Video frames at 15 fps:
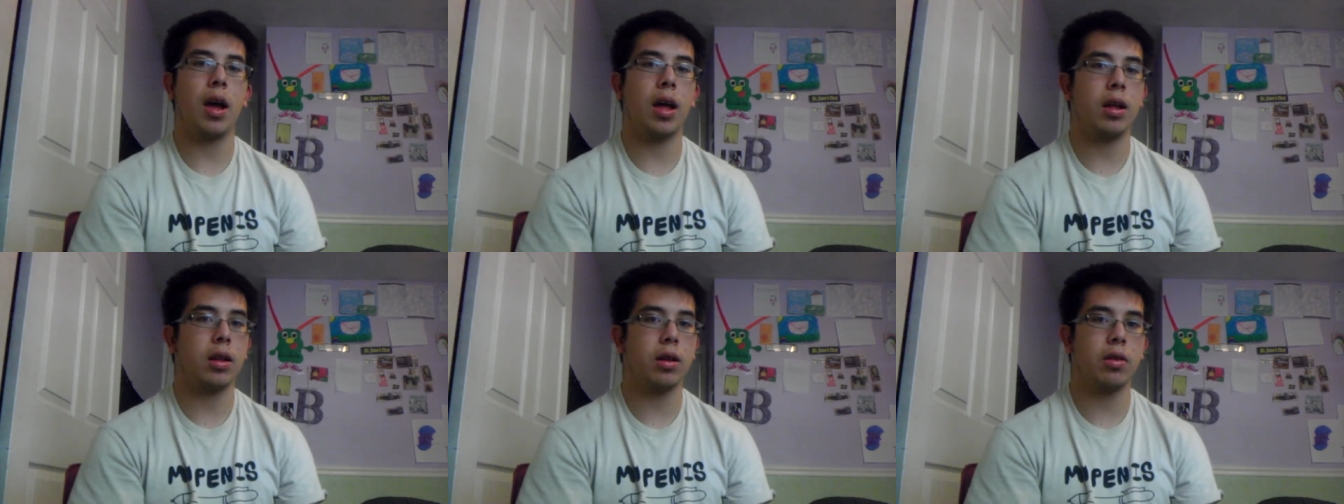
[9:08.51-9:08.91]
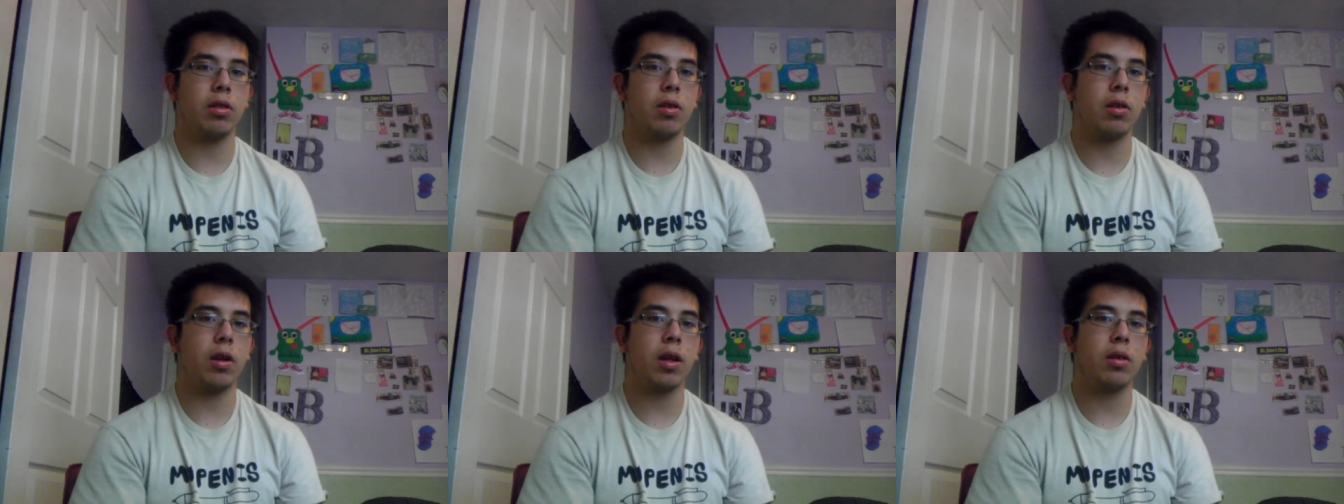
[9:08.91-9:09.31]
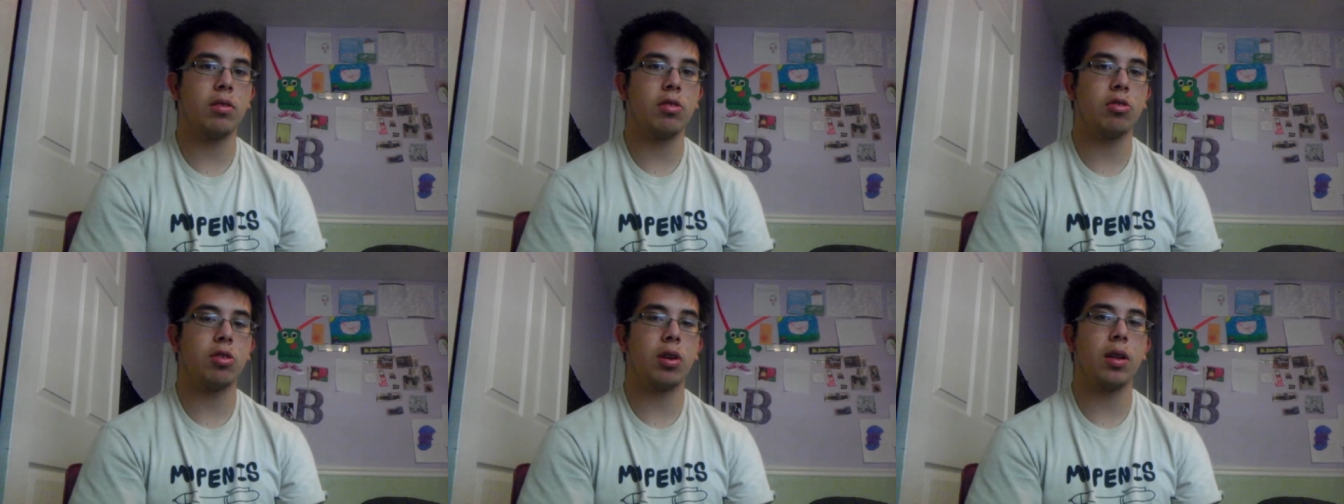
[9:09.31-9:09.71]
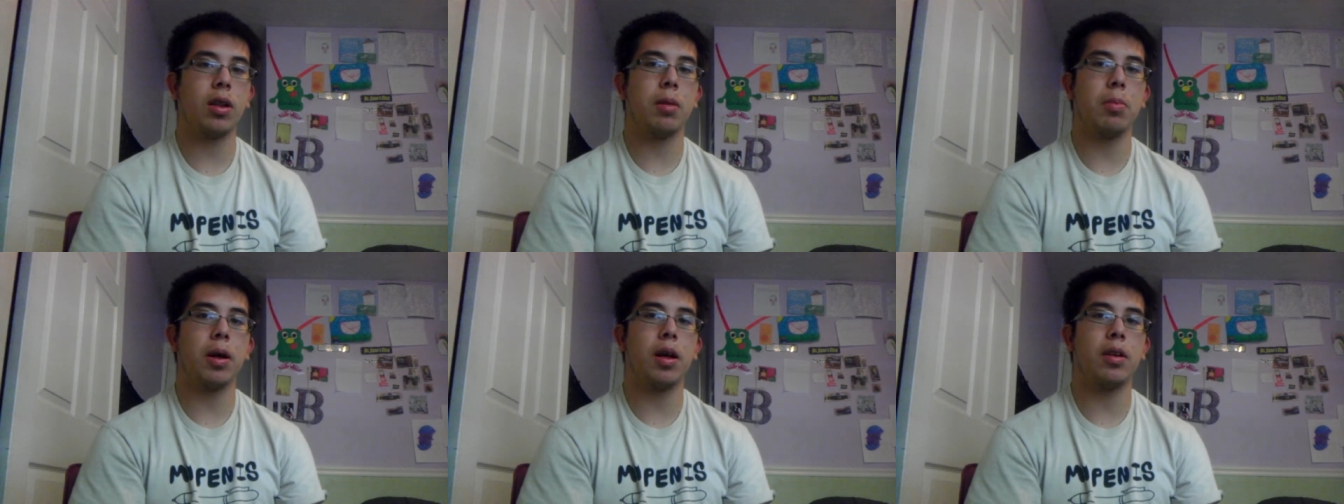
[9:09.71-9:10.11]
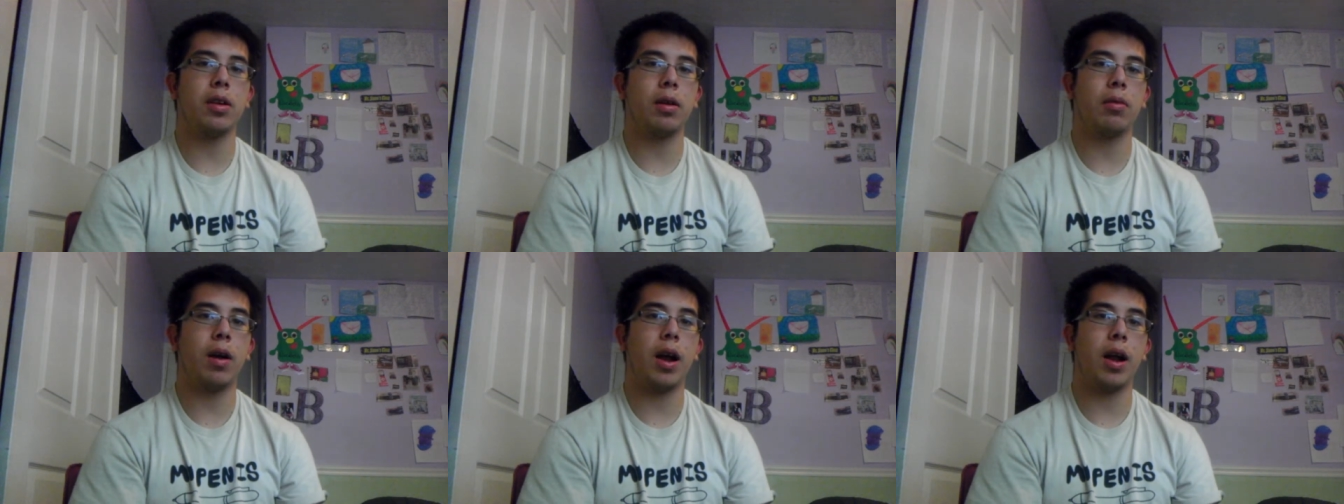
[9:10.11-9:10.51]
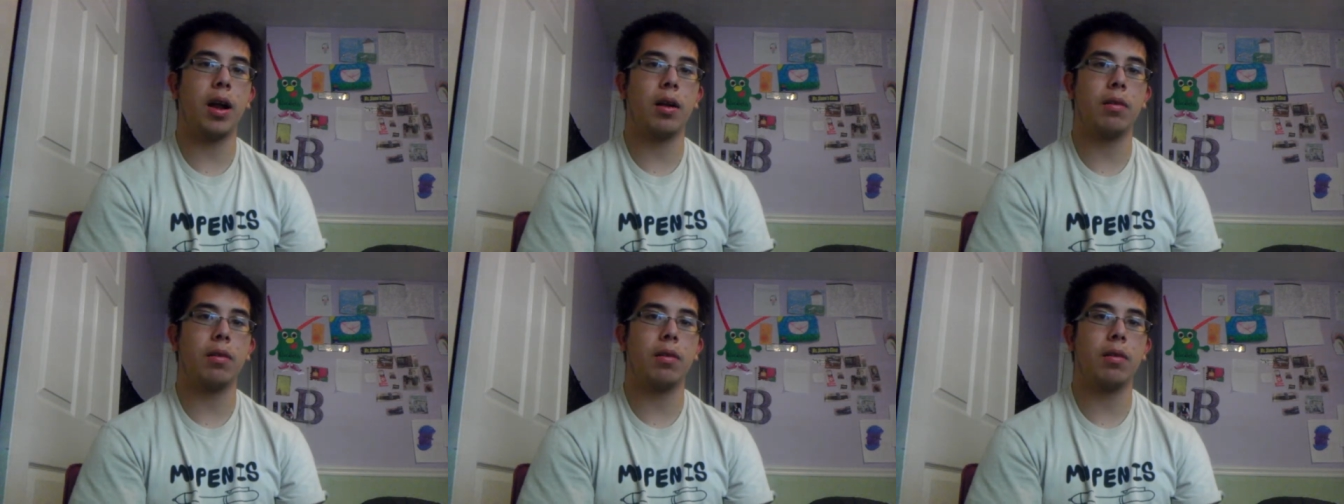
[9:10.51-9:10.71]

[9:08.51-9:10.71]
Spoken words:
iClear 30 strictly because I ran out